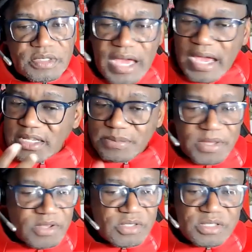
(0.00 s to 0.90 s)
and he's
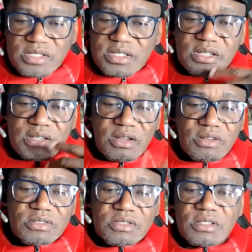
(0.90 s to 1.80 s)
been conceding
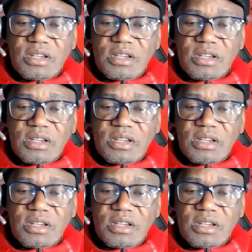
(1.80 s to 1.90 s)
goals